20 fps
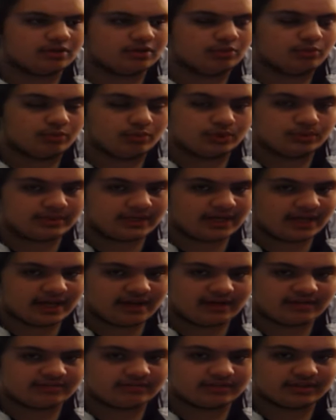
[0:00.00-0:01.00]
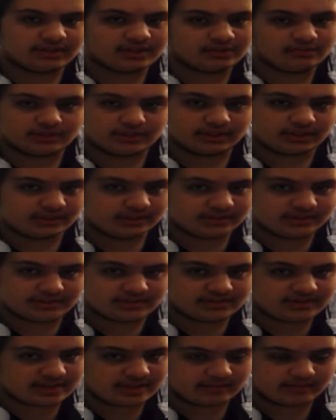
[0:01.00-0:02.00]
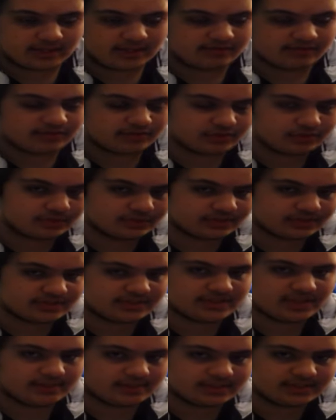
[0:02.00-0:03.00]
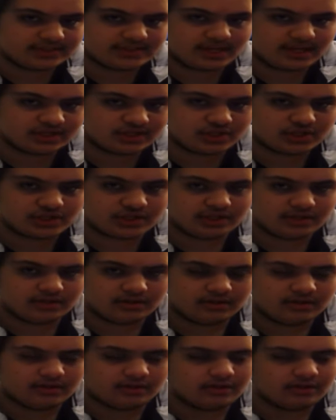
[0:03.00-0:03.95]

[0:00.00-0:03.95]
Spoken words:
Would we have Hillary Clinton in the same light for doing the same exact shit?